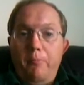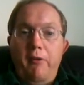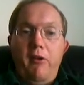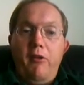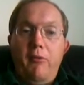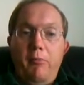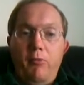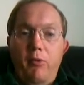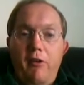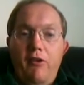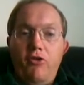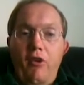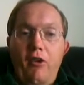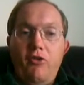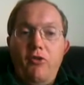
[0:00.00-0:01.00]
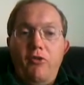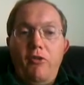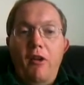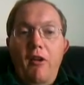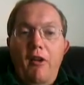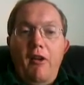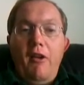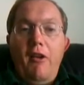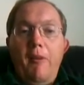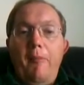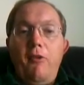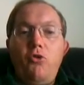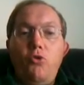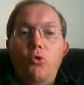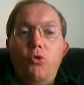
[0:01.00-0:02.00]
period between injections, a little
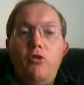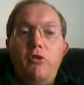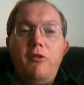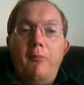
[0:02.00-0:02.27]
bit shorter